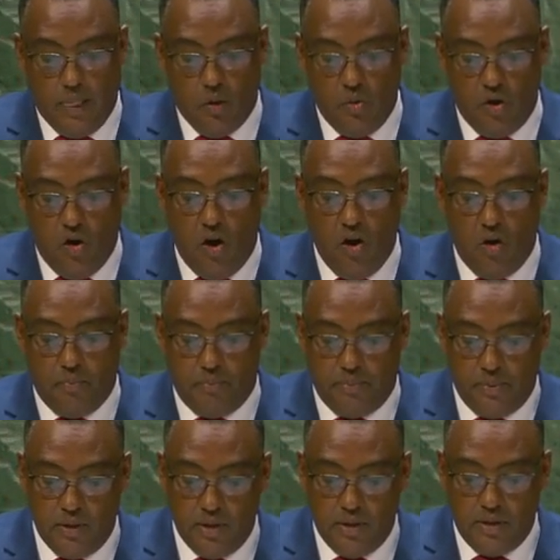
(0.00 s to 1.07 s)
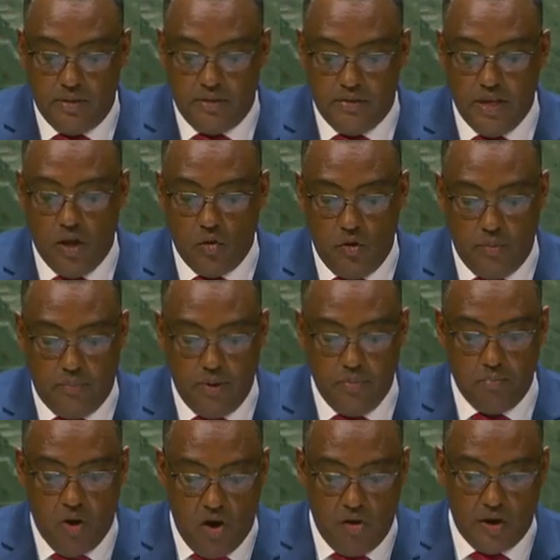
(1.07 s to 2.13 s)
We hope there will be
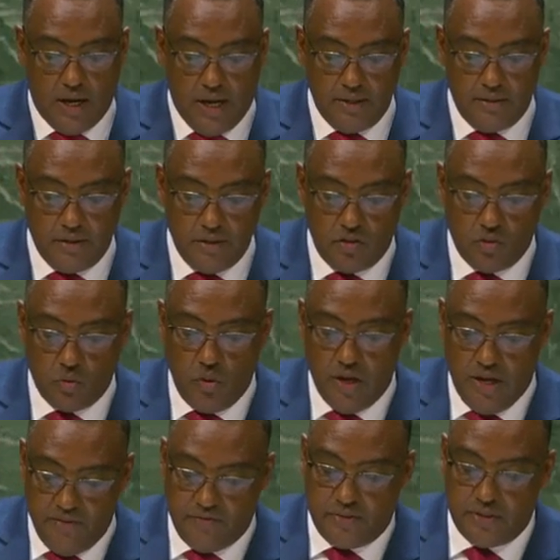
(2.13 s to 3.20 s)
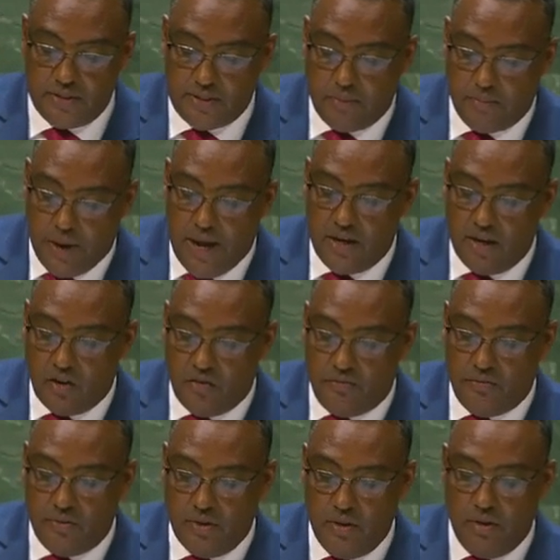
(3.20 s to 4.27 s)
more countries to lift the banner of
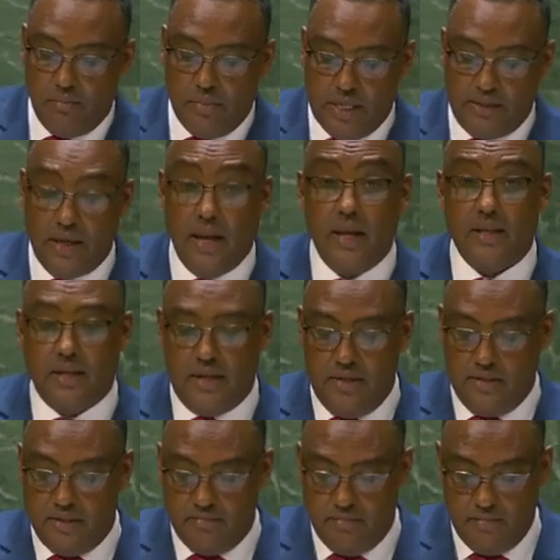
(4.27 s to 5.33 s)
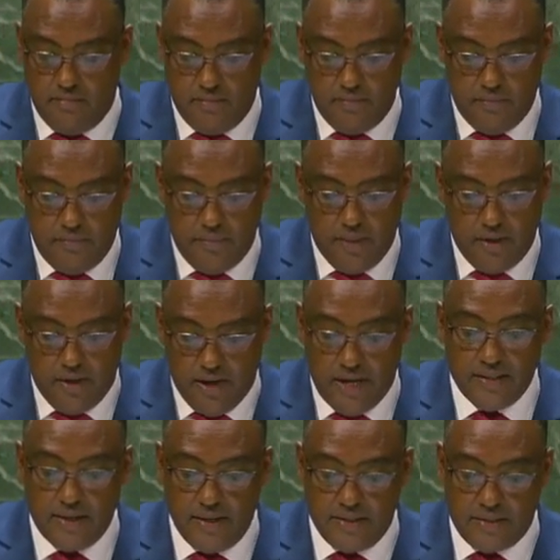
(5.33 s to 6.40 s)
multilateralism
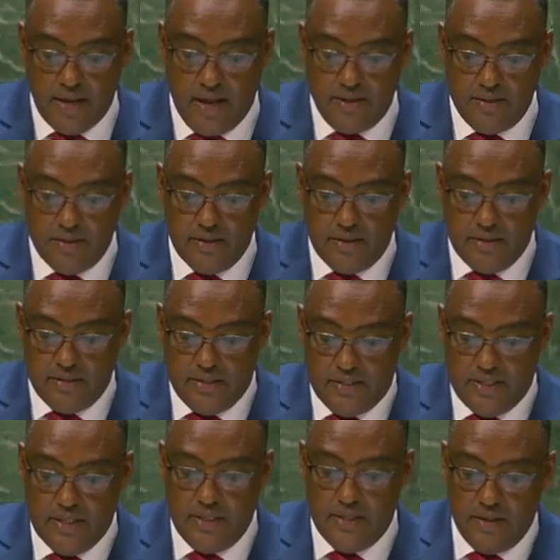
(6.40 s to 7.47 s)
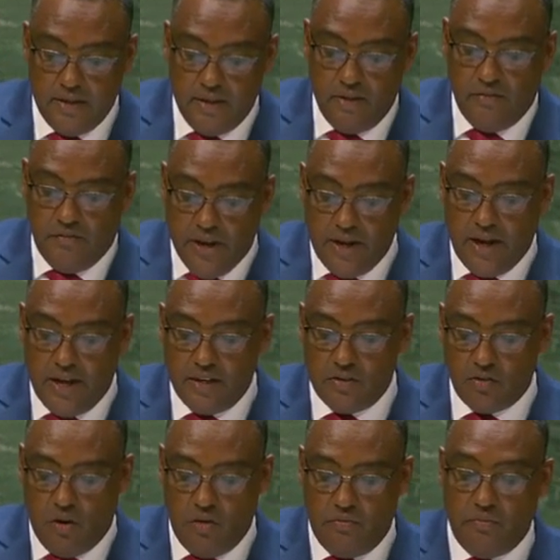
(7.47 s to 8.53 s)
rather than the
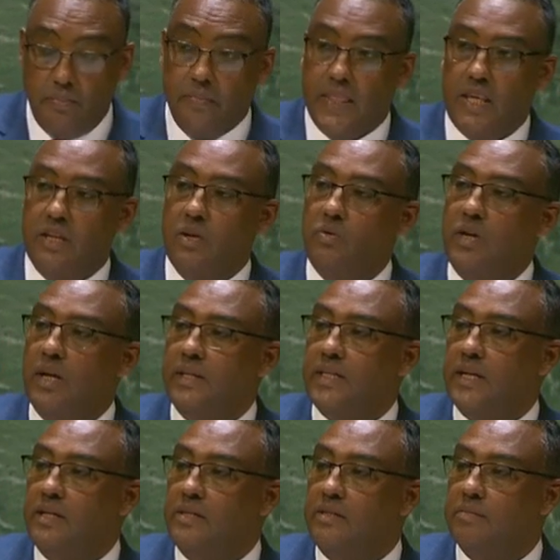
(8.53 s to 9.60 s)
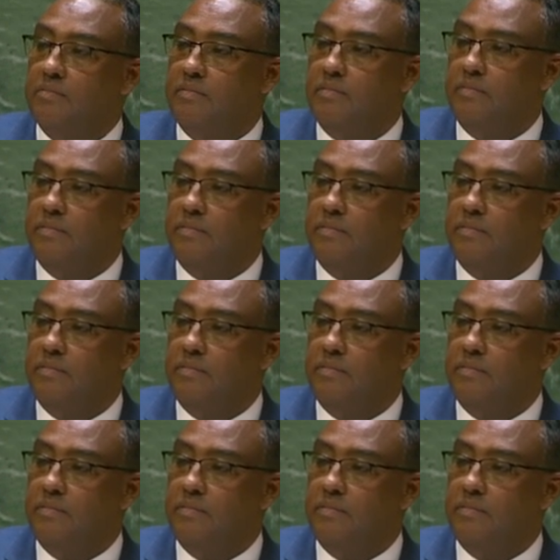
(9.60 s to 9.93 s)
vagaries of unilateralism.